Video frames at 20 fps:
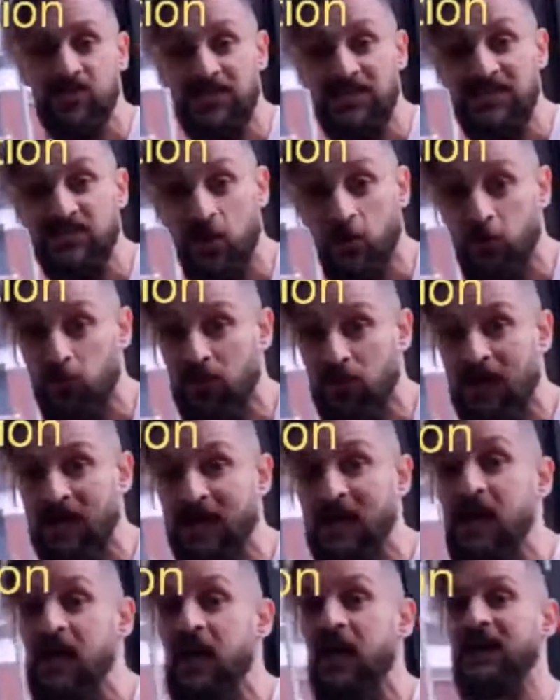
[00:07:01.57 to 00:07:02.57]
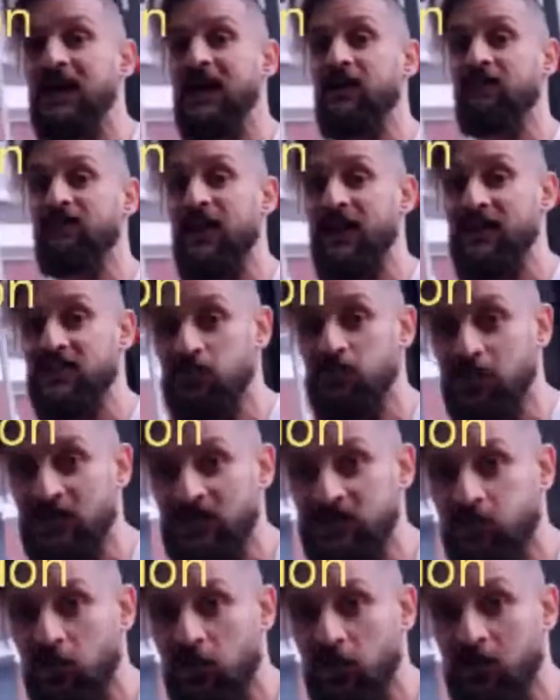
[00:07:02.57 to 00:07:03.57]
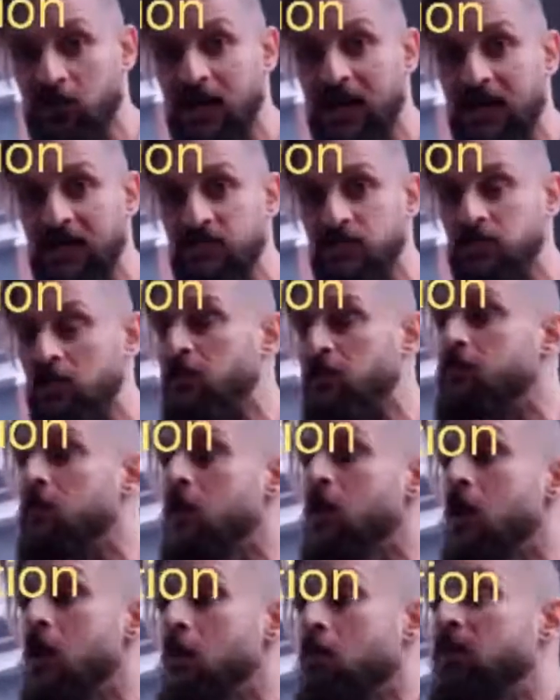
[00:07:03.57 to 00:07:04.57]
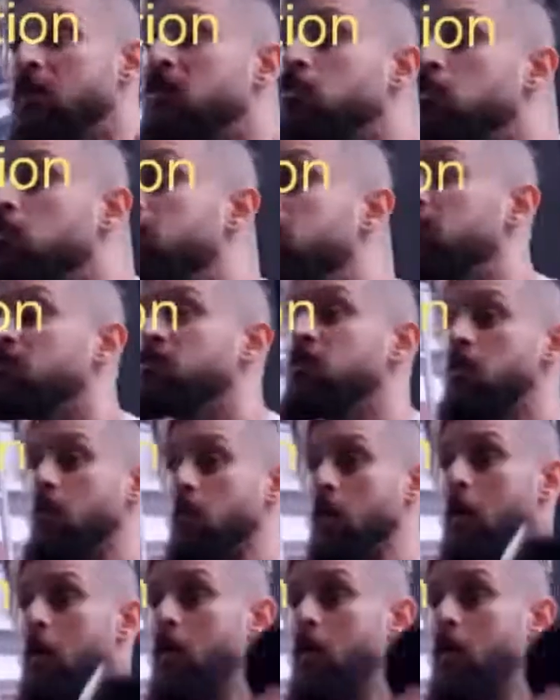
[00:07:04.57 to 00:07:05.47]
seat upright and have that as a rest point behind you. Bring the dumbbells up.